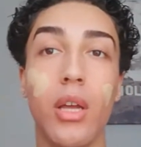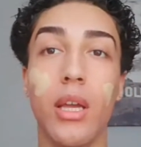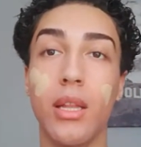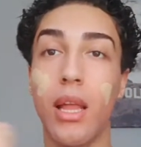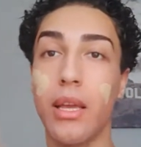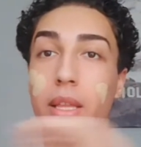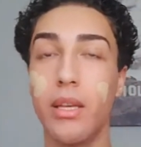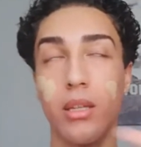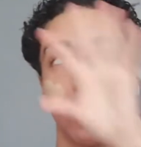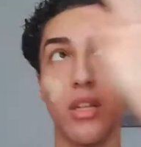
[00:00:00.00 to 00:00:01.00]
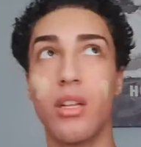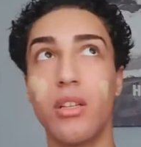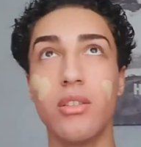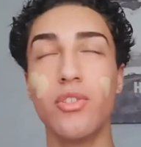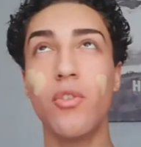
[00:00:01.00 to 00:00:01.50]
in like
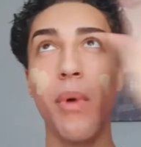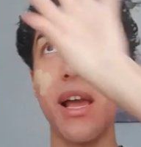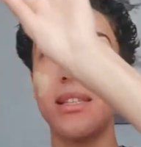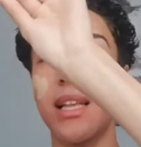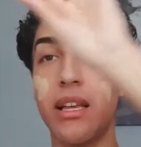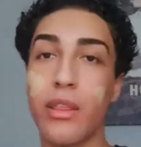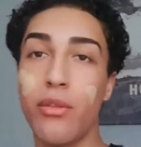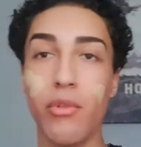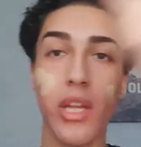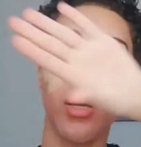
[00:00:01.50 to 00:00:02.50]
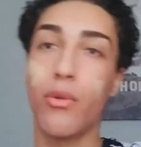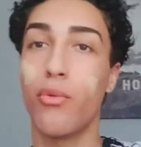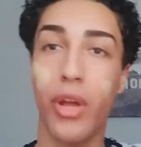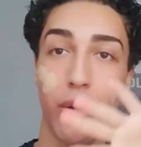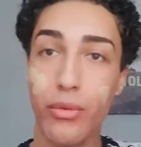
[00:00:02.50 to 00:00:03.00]
so where it's like three
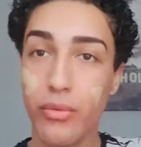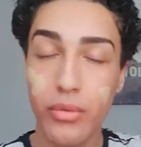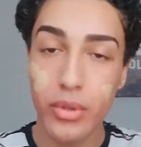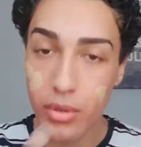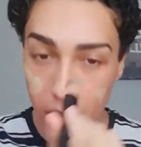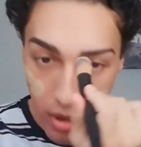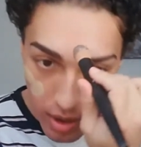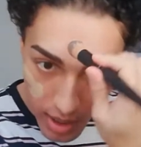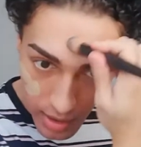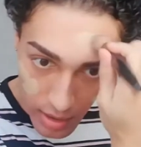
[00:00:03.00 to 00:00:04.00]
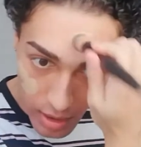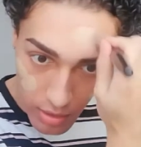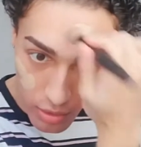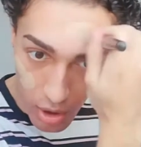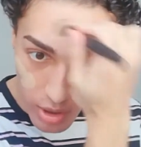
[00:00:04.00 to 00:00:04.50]
rows and
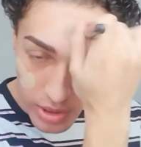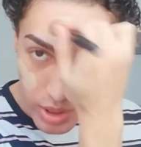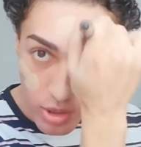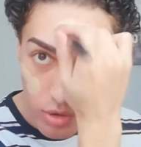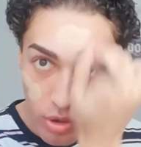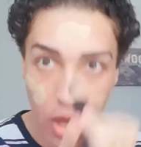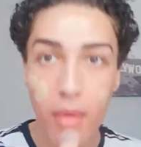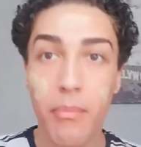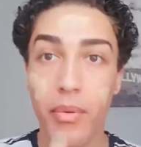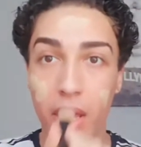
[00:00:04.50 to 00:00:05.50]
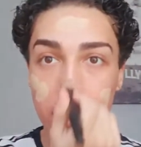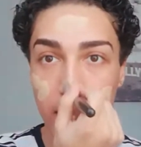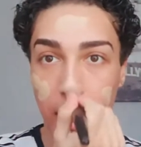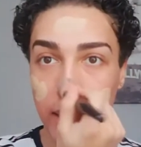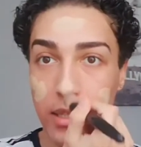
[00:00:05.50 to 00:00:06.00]
the darkest is on top and the
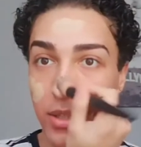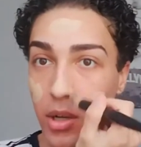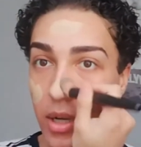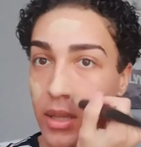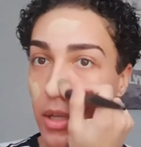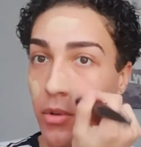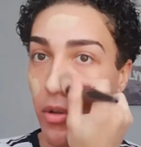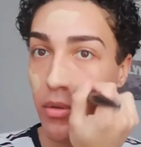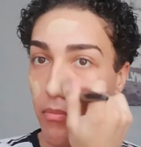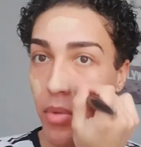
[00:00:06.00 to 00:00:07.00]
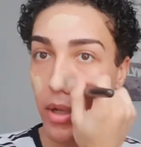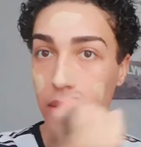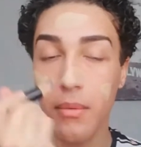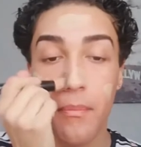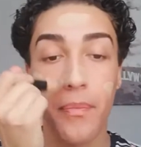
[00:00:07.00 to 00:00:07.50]
lightest are at the
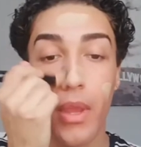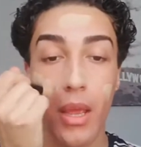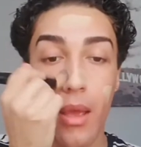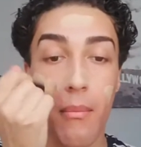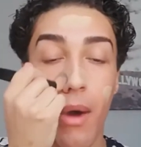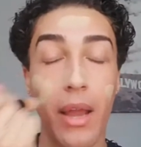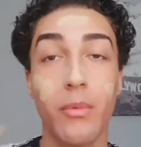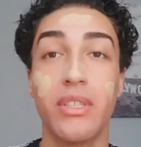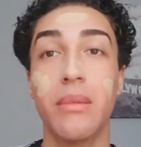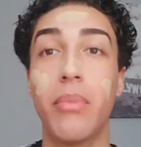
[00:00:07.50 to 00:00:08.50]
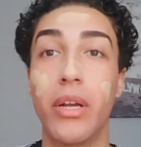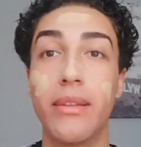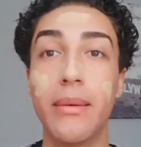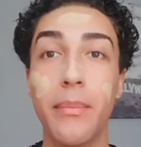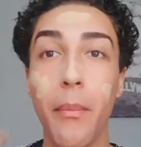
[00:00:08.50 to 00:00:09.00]
bottom. Mine was the
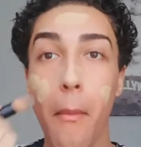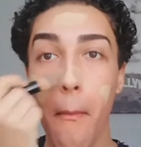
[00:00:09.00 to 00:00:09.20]
bottom.